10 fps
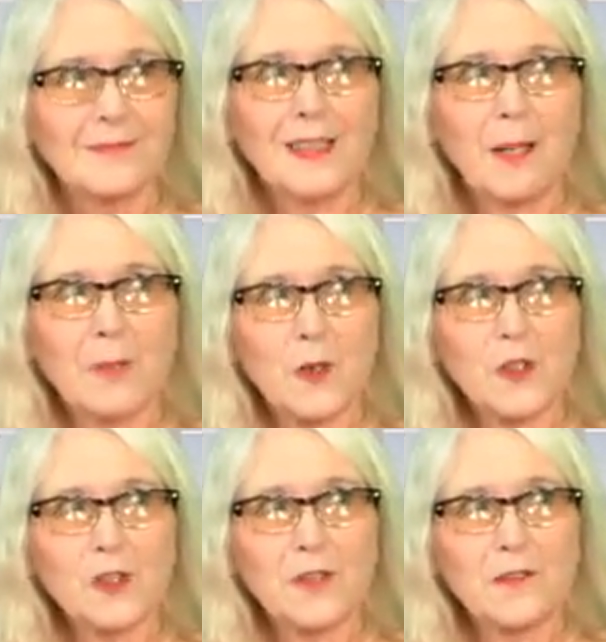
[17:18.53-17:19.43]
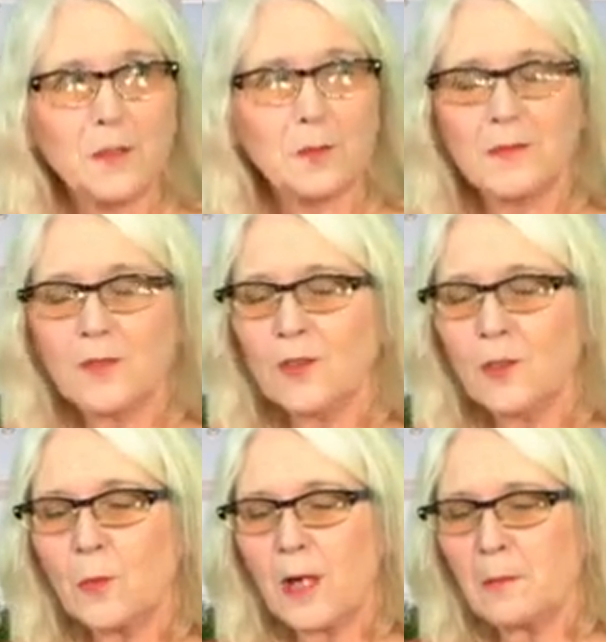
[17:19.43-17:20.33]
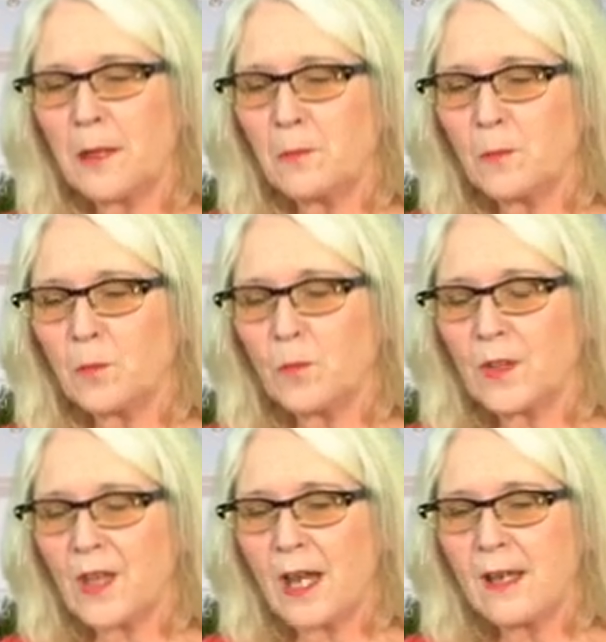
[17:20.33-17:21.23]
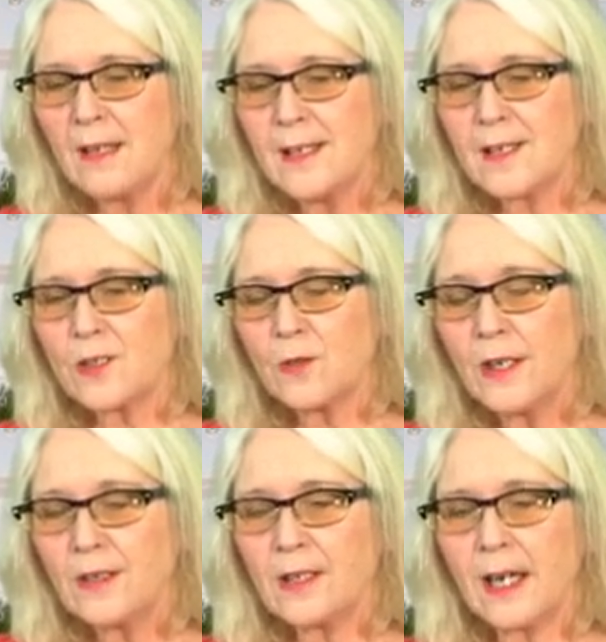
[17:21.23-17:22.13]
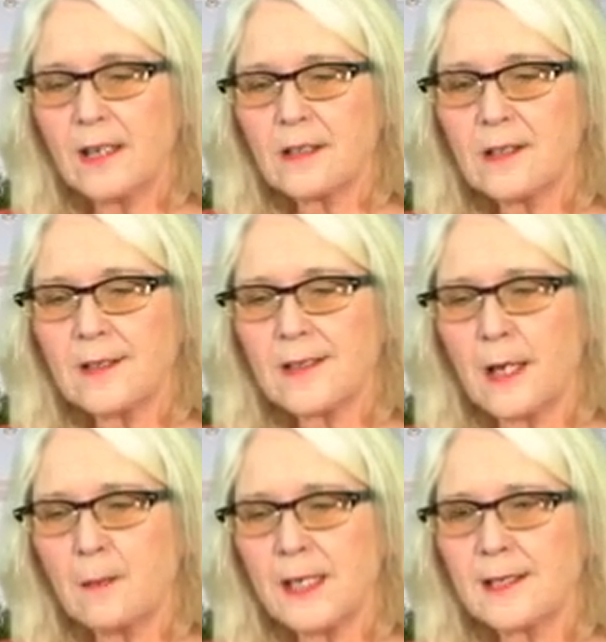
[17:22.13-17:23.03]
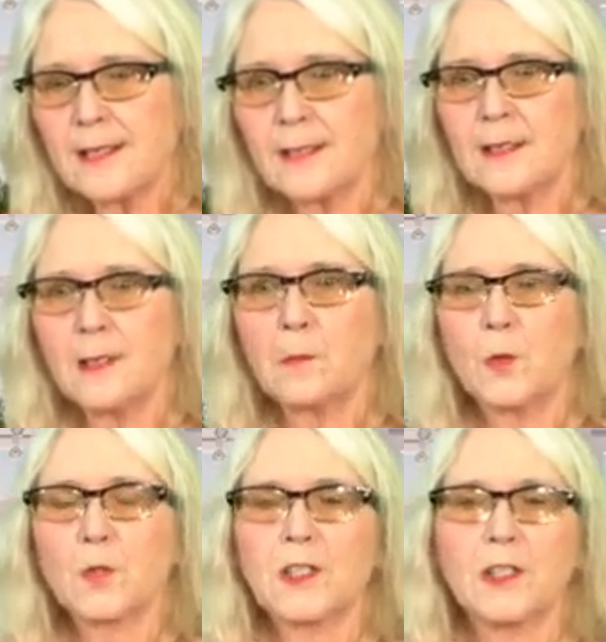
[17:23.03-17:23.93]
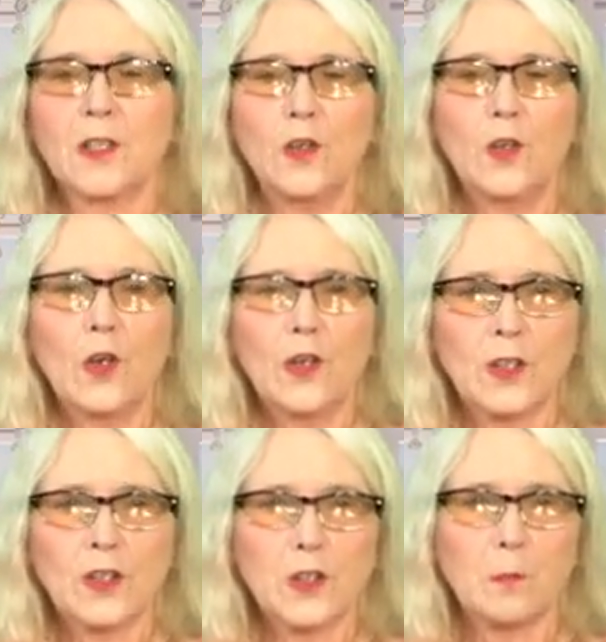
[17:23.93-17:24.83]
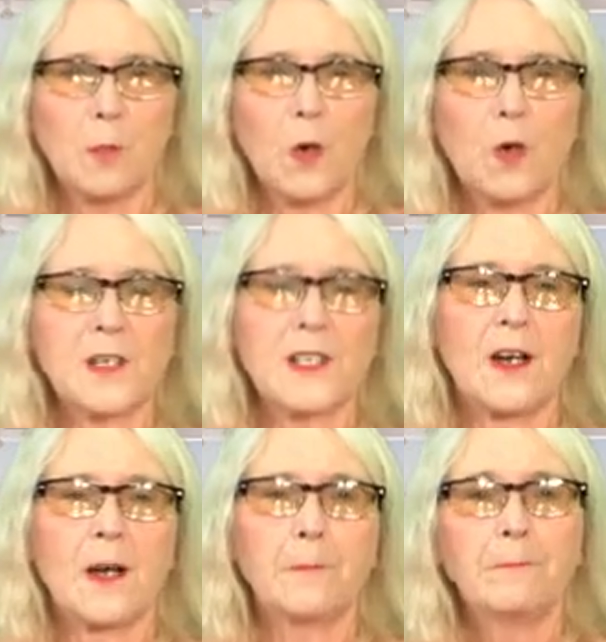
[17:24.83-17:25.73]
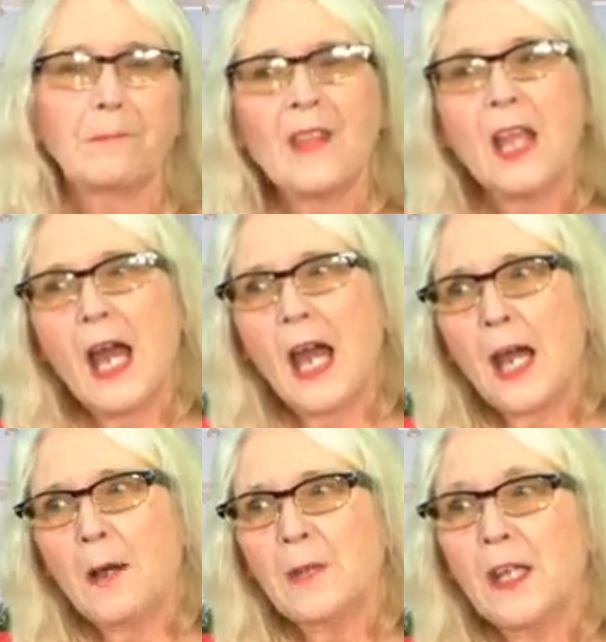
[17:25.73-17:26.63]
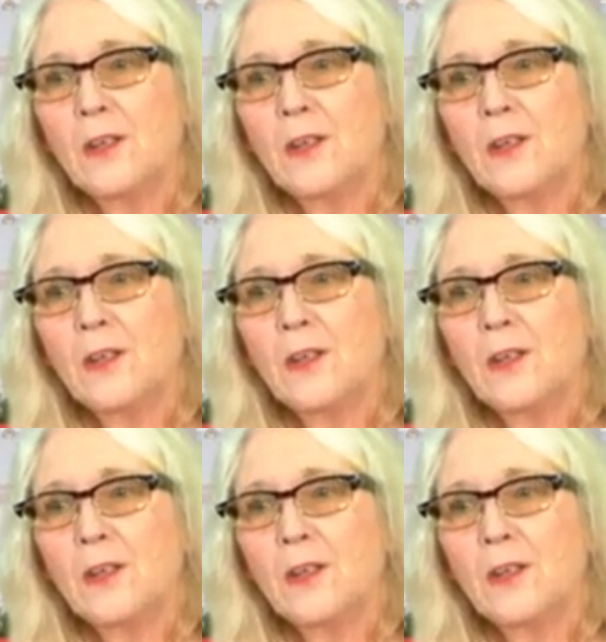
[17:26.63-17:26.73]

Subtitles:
I'm not sure if you know what I mean with that. So the kind of things that I might see in the important non-urgent box are, trawl